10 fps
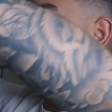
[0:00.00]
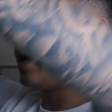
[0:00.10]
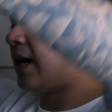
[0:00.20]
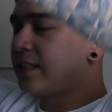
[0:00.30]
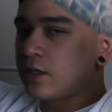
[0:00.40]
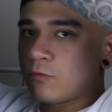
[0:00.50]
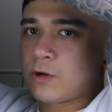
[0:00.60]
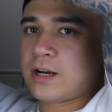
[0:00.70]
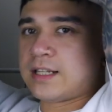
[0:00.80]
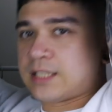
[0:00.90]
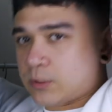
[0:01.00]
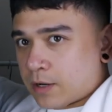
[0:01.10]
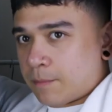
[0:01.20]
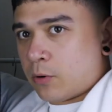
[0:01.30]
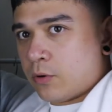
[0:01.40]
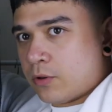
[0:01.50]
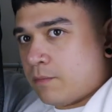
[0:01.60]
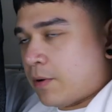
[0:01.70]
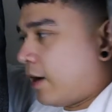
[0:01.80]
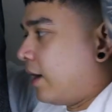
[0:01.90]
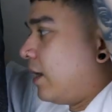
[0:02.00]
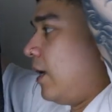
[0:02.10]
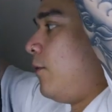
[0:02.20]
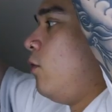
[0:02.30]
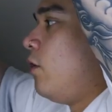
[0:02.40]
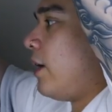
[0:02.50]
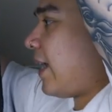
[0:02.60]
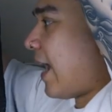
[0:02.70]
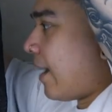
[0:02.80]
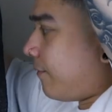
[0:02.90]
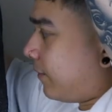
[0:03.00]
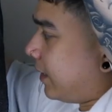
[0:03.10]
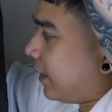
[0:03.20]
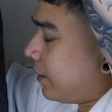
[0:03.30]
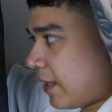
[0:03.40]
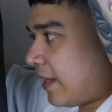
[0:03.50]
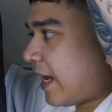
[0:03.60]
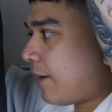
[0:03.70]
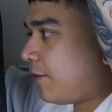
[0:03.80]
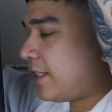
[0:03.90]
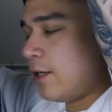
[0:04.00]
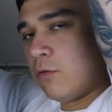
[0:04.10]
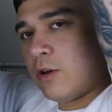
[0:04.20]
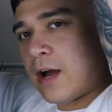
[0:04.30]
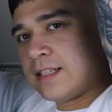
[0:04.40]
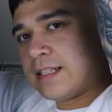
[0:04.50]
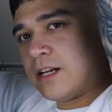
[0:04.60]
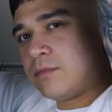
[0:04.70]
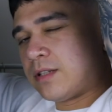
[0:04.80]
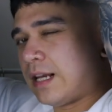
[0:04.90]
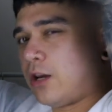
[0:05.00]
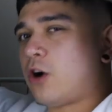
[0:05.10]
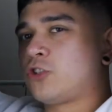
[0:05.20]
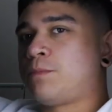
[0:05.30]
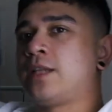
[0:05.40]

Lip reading: and I didn't realize this when I bought them, but if you look carefully, they have these little lines down them, so they're large